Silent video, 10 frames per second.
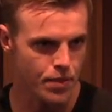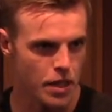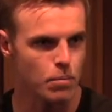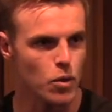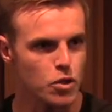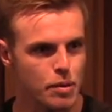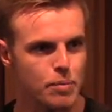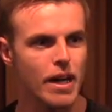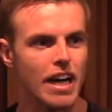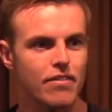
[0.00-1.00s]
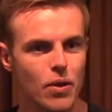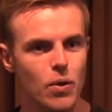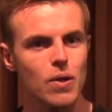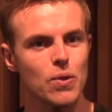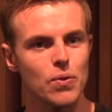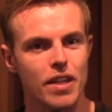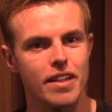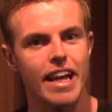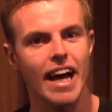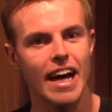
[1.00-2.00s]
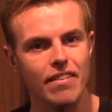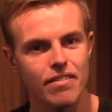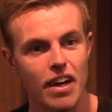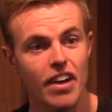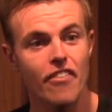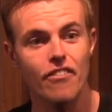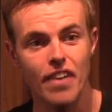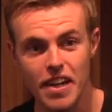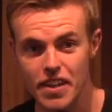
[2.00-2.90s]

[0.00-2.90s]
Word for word: Most people have no clue that they have very,